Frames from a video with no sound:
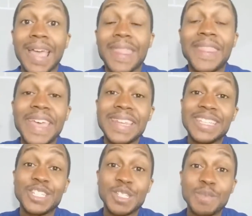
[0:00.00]
then
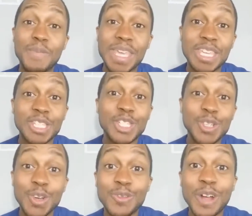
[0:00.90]
it's just making
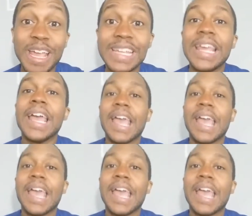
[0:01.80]
sure, right?